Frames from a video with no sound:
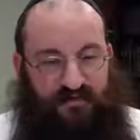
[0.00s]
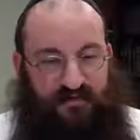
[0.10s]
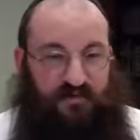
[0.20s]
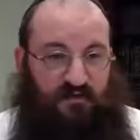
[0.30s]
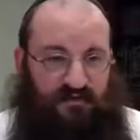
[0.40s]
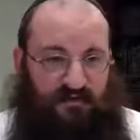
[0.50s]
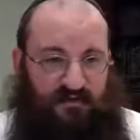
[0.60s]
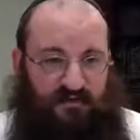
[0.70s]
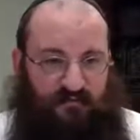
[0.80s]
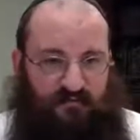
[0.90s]
That's called,
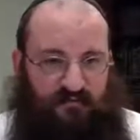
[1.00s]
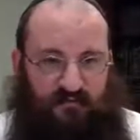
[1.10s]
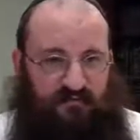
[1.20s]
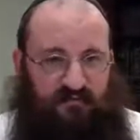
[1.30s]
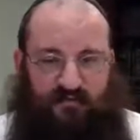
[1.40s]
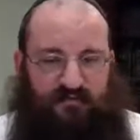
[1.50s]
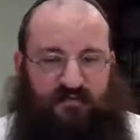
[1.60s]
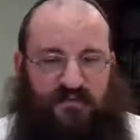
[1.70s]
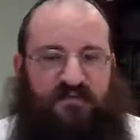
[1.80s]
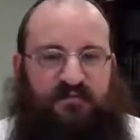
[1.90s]
this
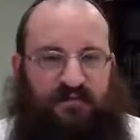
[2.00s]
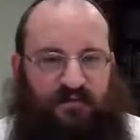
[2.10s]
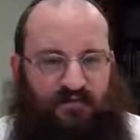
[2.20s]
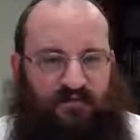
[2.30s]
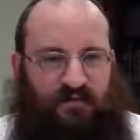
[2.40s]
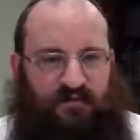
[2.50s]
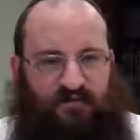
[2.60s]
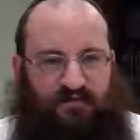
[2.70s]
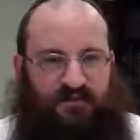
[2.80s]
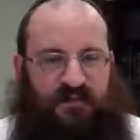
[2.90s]
is maturing.
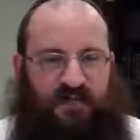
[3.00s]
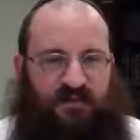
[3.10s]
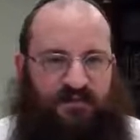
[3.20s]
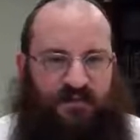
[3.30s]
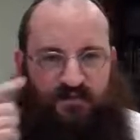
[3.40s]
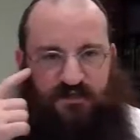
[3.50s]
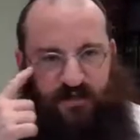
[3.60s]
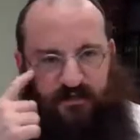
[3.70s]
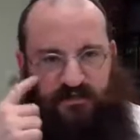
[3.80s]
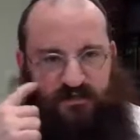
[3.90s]
You're changing the
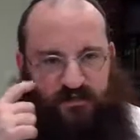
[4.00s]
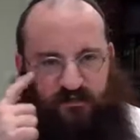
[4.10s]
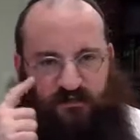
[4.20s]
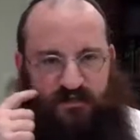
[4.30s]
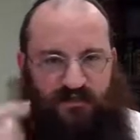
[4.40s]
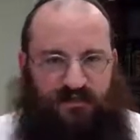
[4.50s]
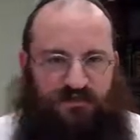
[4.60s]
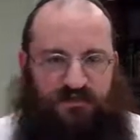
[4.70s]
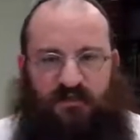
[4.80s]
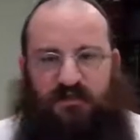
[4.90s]
child slowly and
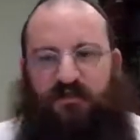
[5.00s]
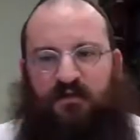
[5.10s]
surely.